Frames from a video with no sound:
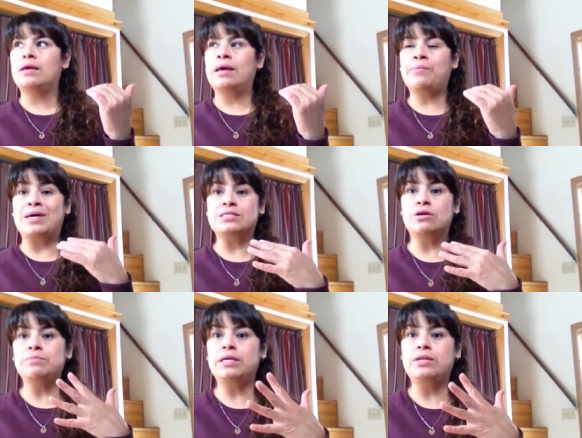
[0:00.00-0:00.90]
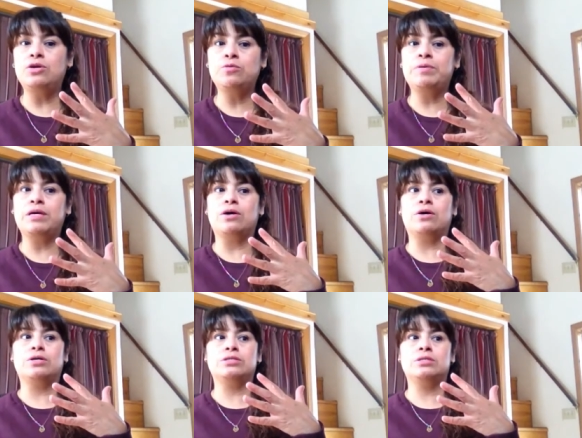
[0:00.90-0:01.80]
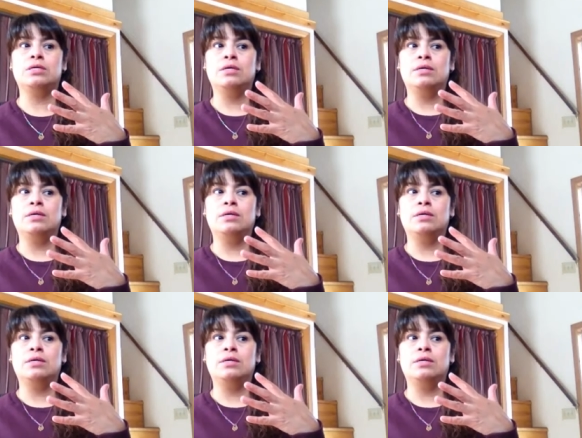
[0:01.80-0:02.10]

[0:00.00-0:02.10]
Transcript: it was something new, because